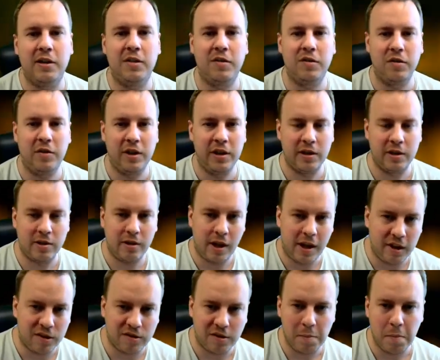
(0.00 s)
So here
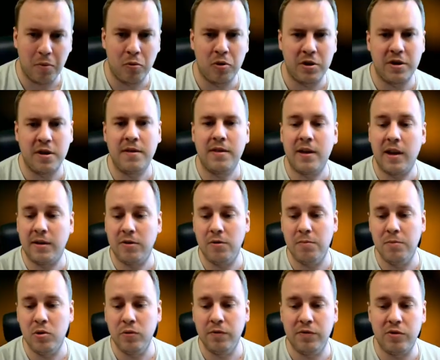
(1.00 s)
it's important that you
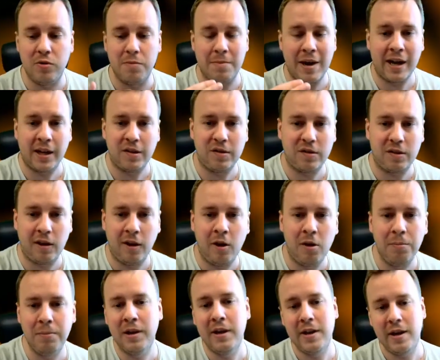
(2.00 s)
move to max
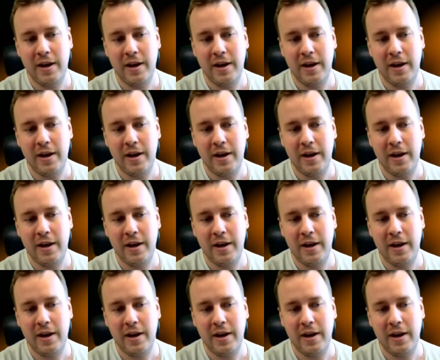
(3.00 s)
club